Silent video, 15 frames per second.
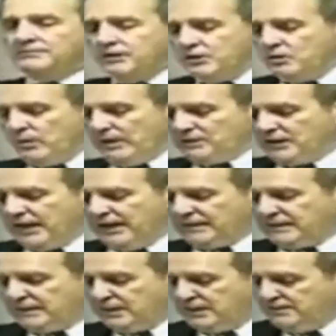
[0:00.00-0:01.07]
of the U.S.
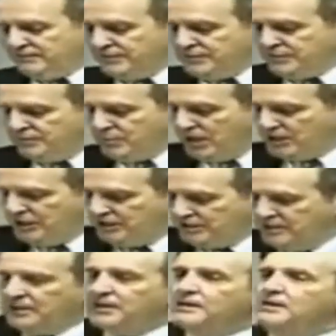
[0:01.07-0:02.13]
Catholic Conference in
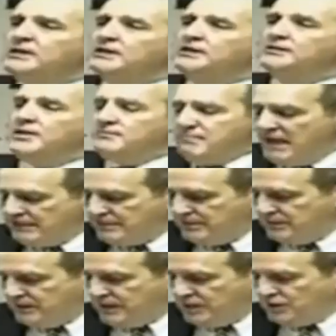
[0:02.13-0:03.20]
Washington, they met
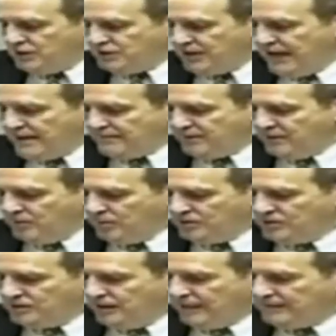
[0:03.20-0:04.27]
in the nation's capital
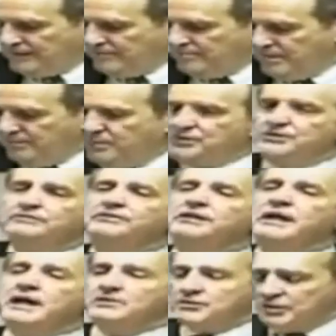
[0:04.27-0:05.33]
with selected members of
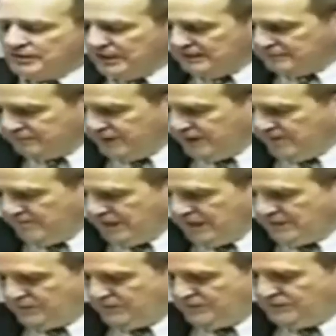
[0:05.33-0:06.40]
the Council on Foreign
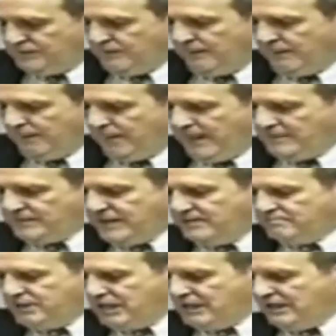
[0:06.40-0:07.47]
Relations. At
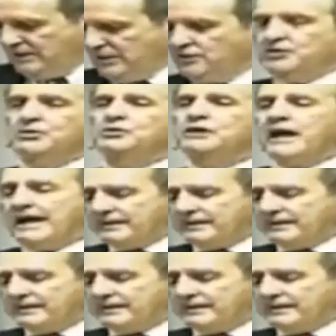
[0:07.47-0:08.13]
that meeting, the two